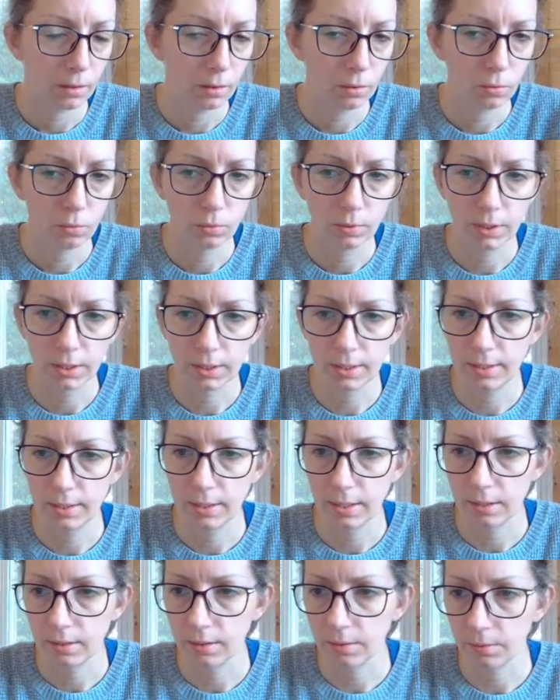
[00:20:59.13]
only
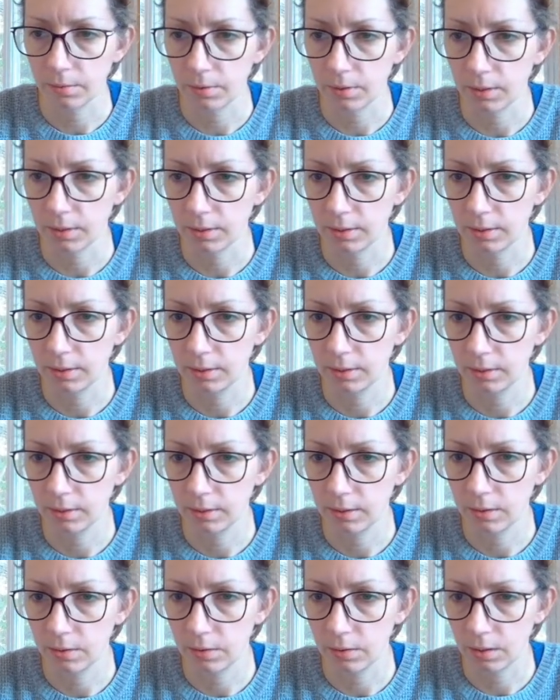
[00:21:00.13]
accessories.
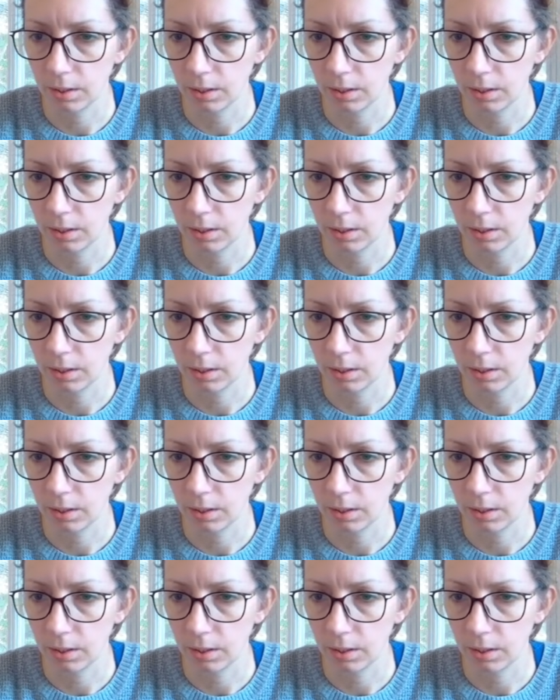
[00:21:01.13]
Let's try